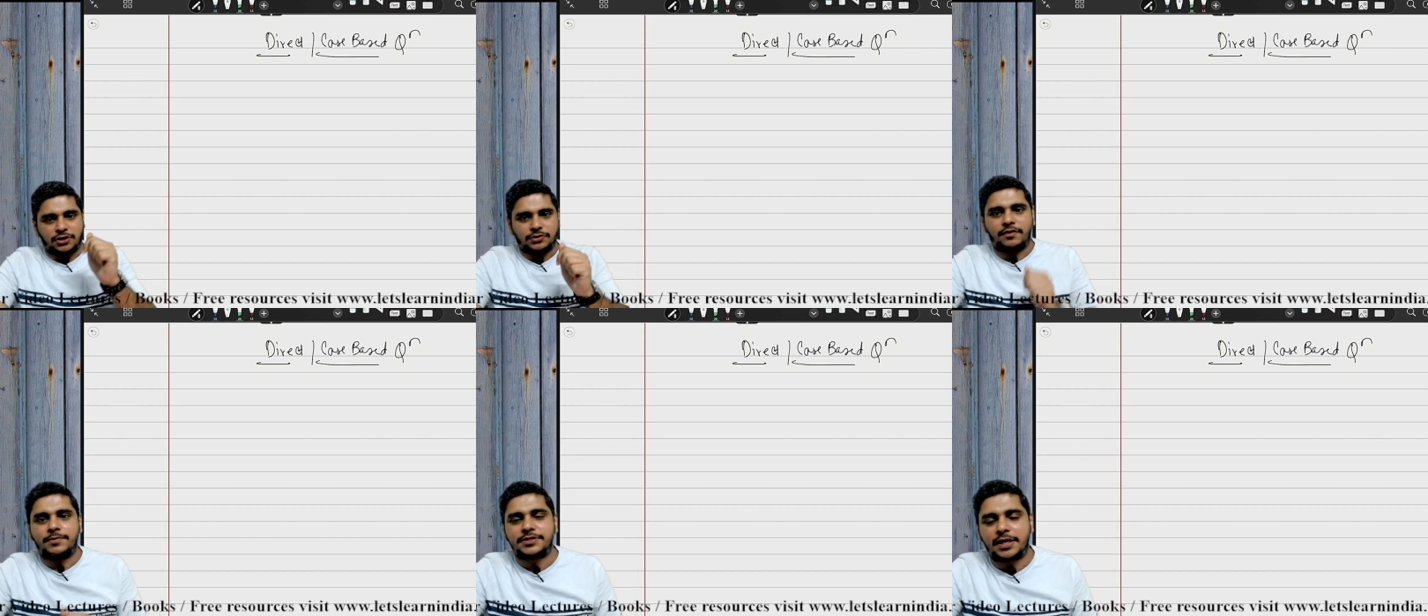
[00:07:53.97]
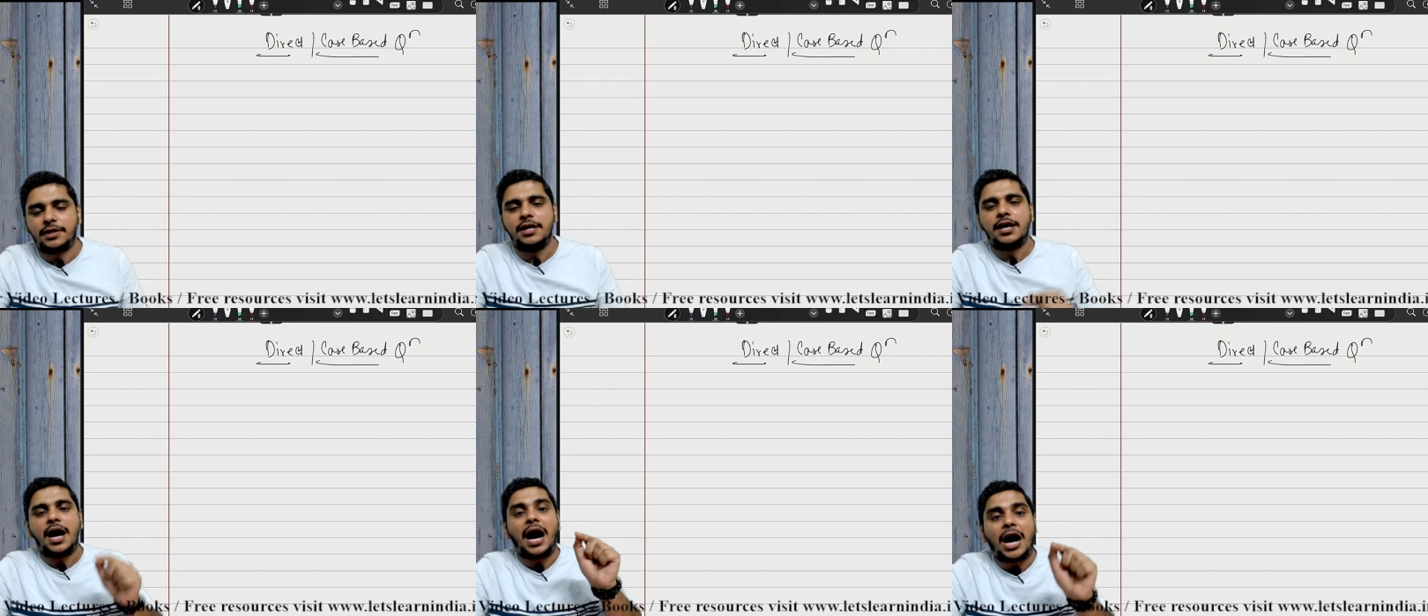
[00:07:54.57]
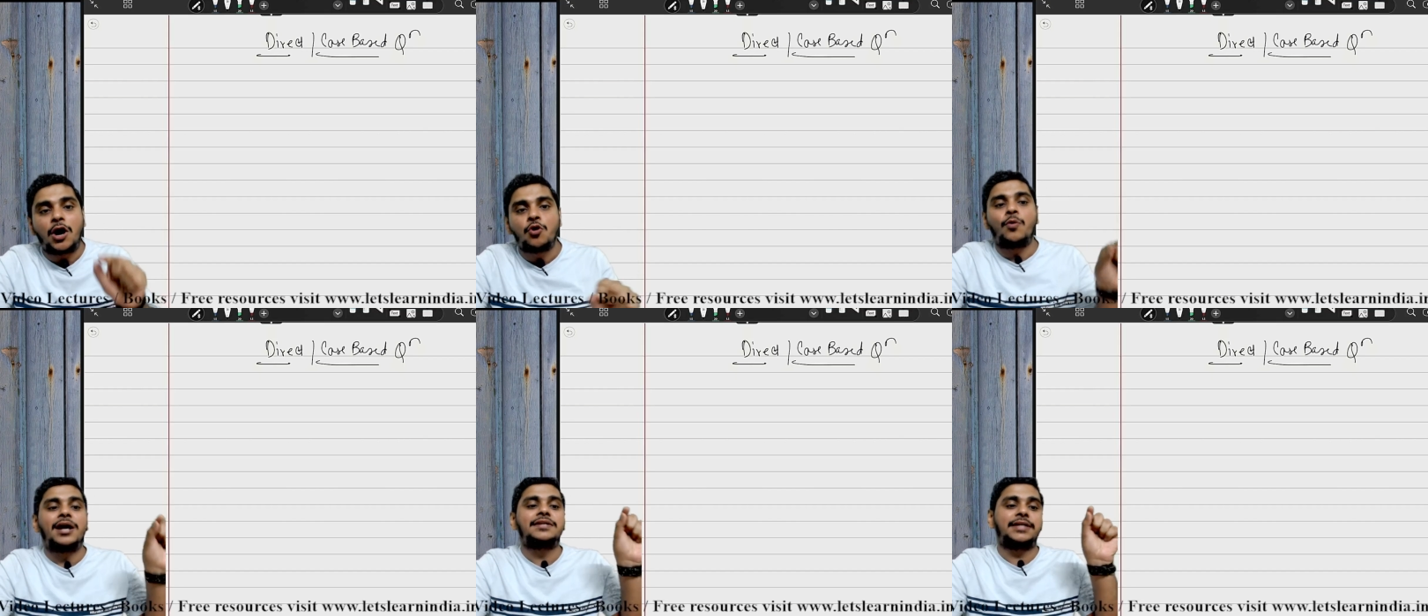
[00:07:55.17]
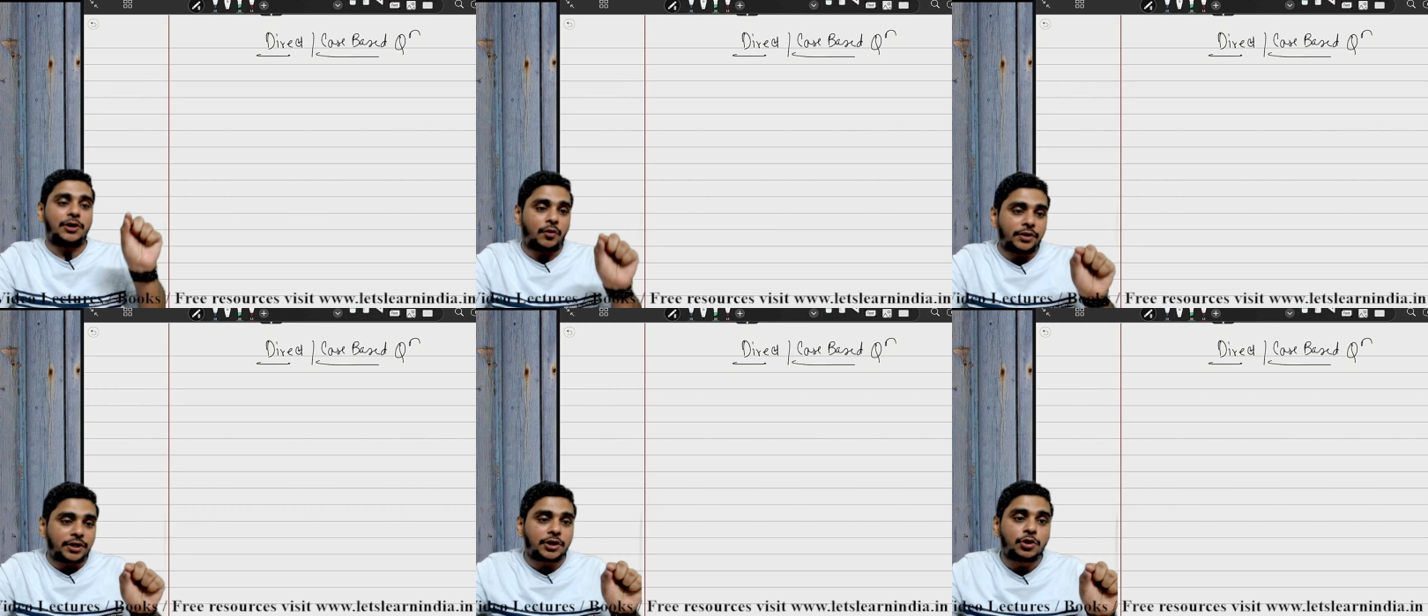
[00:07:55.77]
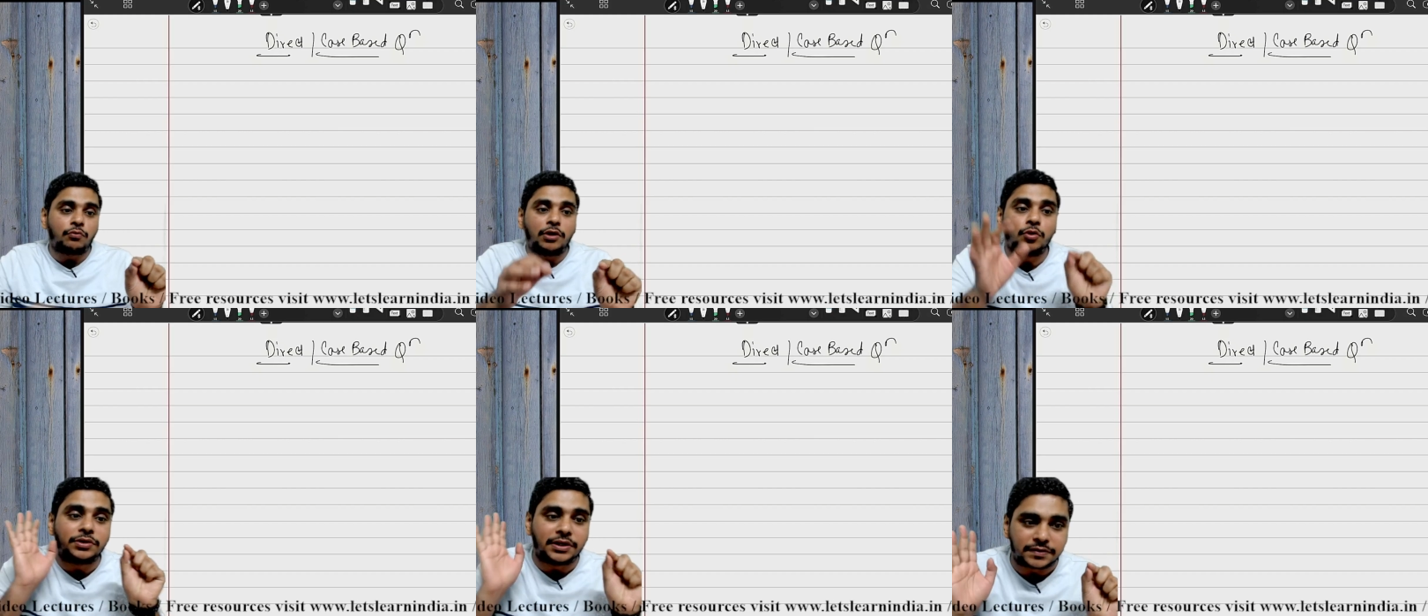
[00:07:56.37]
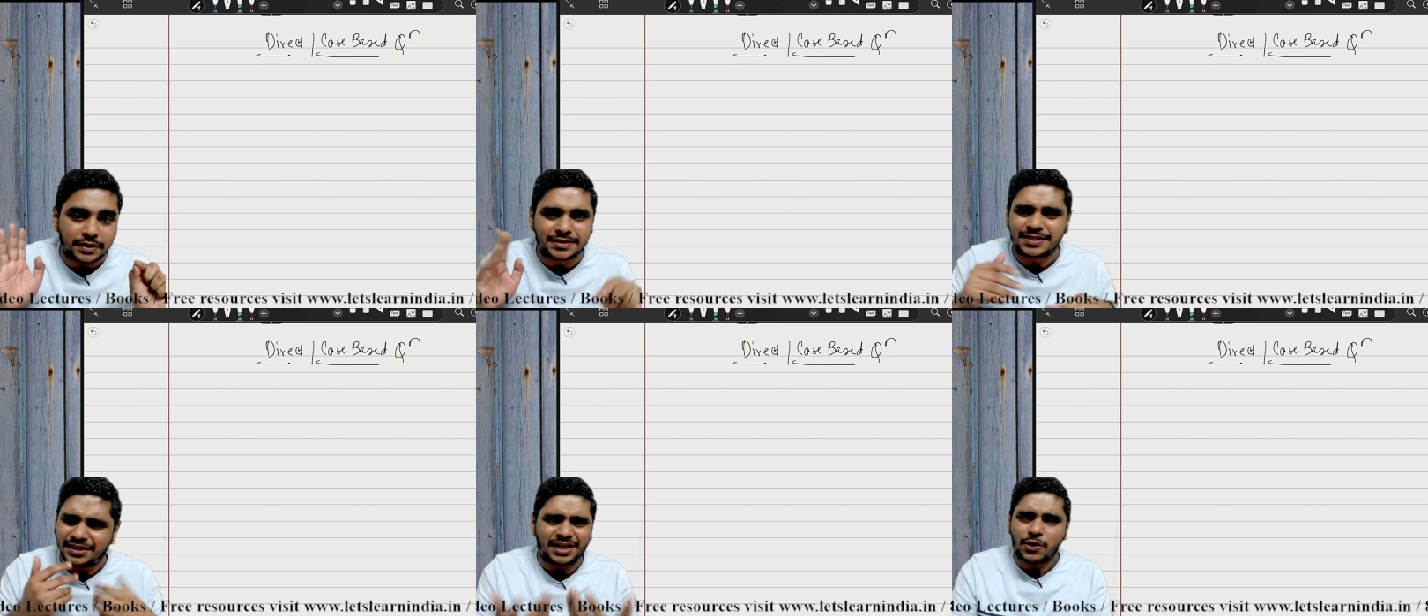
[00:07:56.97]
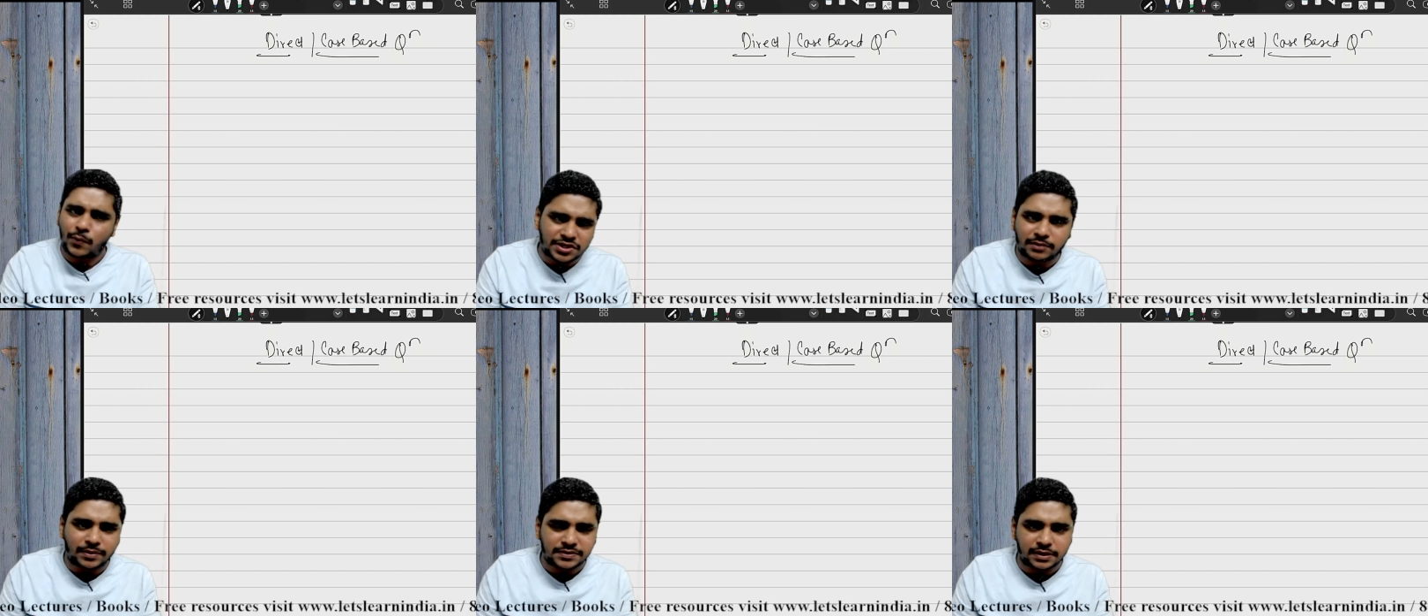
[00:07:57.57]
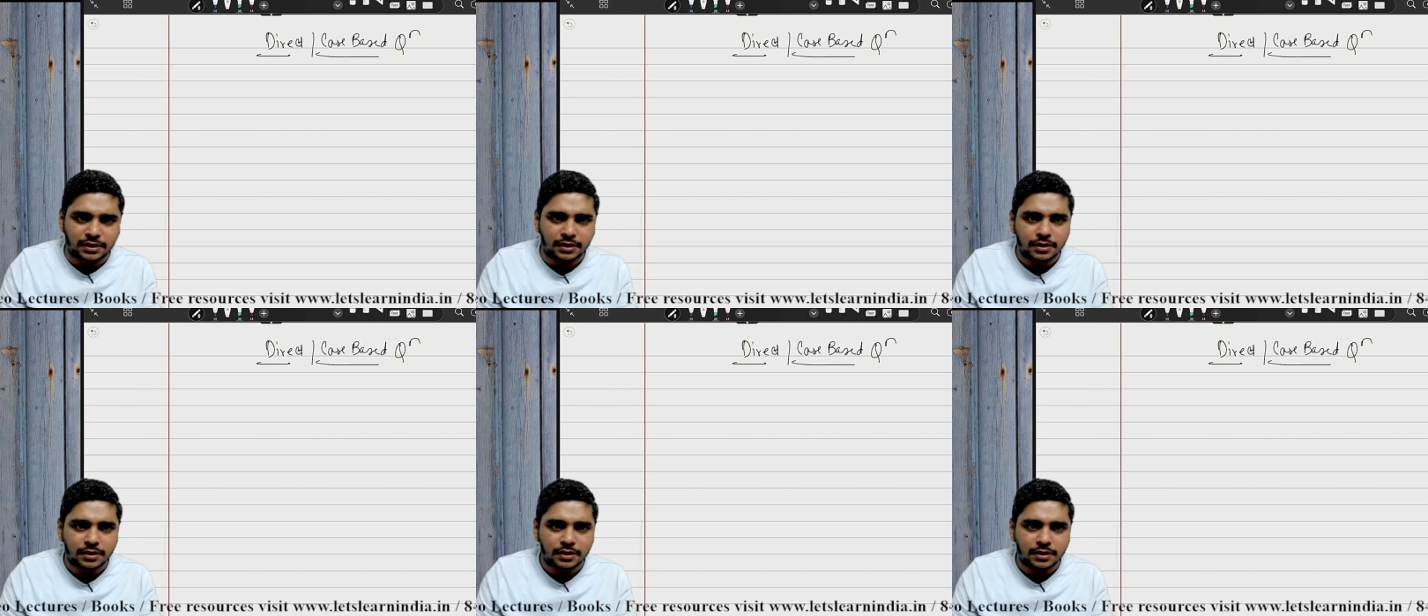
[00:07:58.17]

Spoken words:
They will be saying, how as an auditor you will do this? It's a direct question basically.